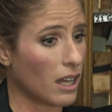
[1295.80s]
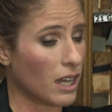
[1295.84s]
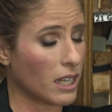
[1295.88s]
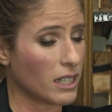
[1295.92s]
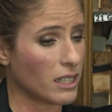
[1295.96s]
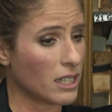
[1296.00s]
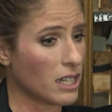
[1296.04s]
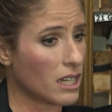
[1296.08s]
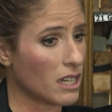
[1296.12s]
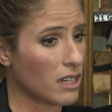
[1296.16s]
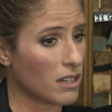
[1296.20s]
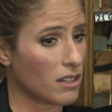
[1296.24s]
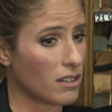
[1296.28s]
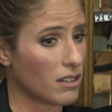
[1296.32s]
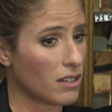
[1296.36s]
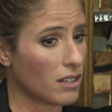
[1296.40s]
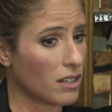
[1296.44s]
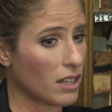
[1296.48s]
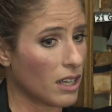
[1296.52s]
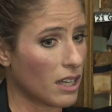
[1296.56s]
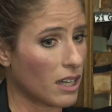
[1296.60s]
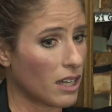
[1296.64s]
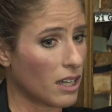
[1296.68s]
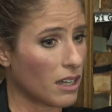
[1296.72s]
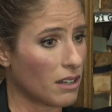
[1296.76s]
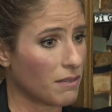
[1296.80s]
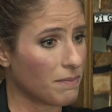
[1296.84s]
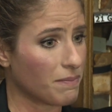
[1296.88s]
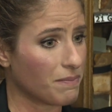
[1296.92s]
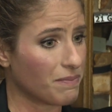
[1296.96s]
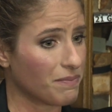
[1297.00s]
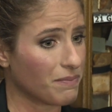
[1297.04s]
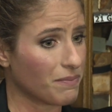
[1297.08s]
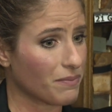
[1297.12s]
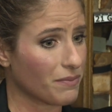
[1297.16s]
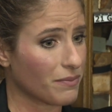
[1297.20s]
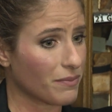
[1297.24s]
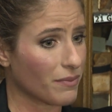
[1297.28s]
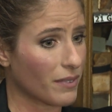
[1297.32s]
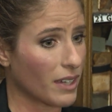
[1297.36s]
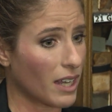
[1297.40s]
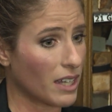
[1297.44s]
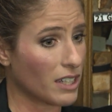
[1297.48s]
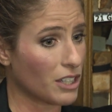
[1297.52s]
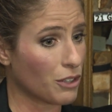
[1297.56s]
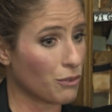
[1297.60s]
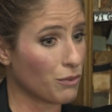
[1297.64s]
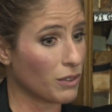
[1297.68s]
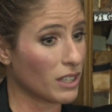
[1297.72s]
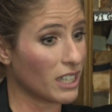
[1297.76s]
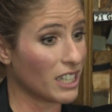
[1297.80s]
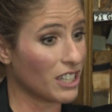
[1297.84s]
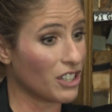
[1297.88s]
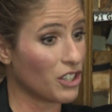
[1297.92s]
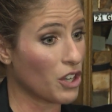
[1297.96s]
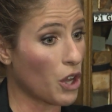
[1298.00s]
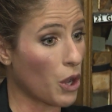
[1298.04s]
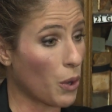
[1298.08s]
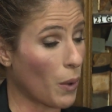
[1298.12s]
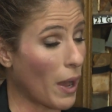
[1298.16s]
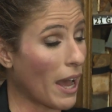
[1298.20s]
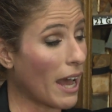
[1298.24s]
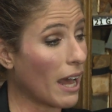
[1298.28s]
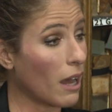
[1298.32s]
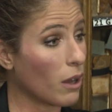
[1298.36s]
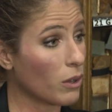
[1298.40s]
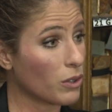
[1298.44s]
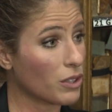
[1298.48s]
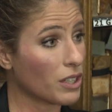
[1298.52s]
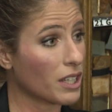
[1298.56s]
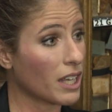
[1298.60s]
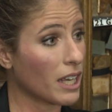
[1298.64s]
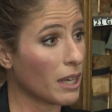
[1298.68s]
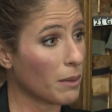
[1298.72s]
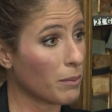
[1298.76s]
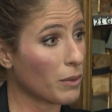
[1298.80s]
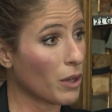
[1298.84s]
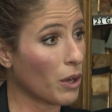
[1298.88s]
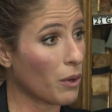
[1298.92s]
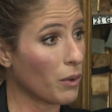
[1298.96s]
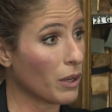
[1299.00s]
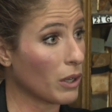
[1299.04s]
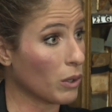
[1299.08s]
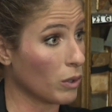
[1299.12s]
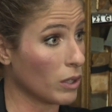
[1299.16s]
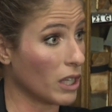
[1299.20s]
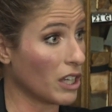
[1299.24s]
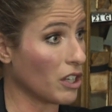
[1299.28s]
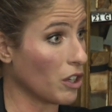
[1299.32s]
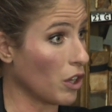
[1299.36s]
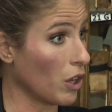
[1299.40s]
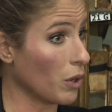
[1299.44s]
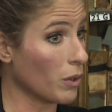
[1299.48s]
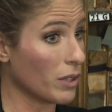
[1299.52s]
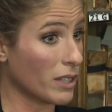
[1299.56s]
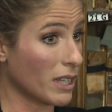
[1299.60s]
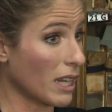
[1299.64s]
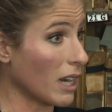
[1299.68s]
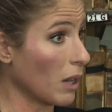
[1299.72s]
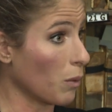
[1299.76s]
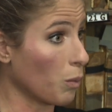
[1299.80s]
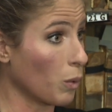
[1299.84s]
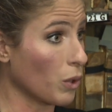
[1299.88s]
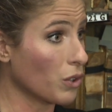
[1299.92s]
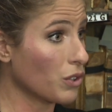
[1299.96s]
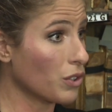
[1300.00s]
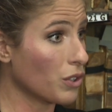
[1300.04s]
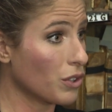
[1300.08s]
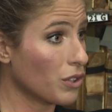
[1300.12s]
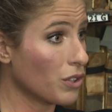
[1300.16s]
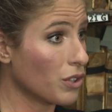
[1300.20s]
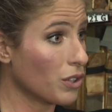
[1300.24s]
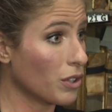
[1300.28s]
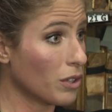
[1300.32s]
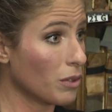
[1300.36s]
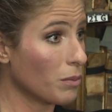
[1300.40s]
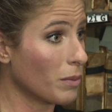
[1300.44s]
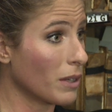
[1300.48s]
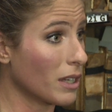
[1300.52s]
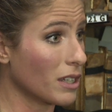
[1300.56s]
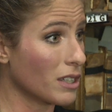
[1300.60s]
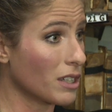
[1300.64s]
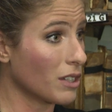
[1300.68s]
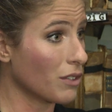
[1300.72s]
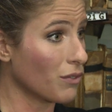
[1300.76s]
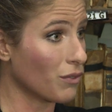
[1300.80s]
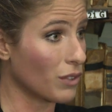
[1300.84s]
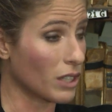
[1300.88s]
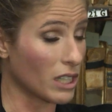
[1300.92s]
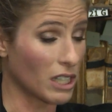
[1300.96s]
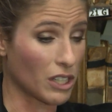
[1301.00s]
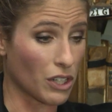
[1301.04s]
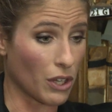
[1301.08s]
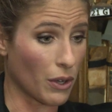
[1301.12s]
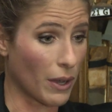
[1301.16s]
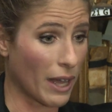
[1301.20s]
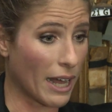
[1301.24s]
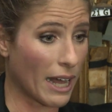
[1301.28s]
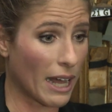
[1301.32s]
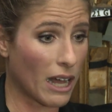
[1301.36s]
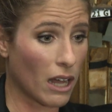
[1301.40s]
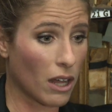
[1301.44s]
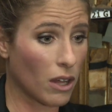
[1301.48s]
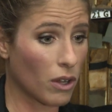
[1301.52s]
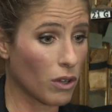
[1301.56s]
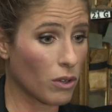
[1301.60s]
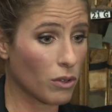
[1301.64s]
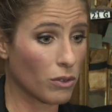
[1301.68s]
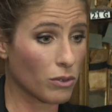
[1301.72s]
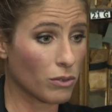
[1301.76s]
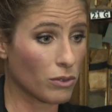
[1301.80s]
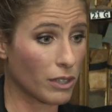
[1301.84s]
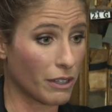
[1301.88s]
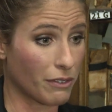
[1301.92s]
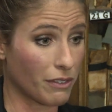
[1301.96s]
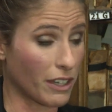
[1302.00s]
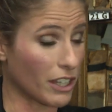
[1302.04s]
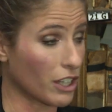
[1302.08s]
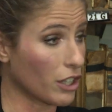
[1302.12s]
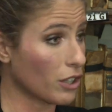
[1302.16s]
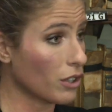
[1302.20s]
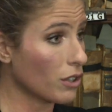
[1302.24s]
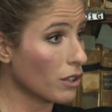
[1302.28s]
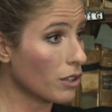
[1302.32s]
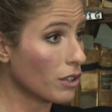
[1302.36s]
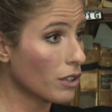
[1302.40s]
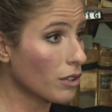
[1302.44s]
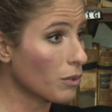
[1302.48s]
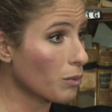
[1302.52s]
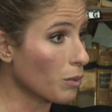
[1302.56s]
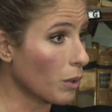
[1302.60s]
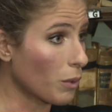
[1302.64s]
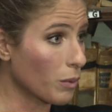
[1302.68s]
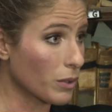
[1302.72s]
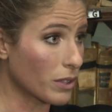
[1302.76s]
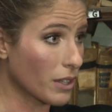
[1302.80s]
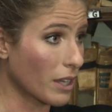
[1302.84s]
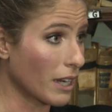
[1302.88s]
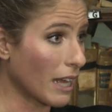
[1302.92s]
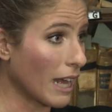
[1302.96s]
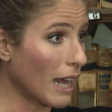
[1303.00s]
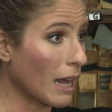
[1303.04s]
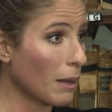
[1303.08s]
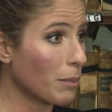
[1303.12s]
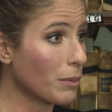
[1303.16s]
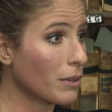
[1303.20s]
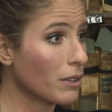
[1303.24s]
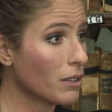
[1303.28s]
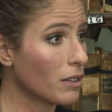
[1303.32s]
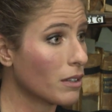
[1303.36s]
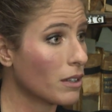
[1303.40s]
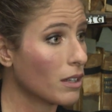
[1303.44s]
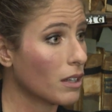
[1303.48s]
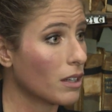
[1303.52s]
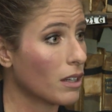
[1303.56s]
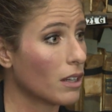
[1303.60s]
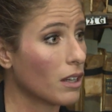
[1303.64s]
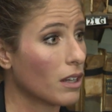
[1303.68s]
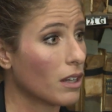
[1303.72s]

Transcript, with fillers: I didn't, uh, I didn't really know how to keep going. All I know is that I wanted to, but I didn't really know how, if I could, what was going to happen.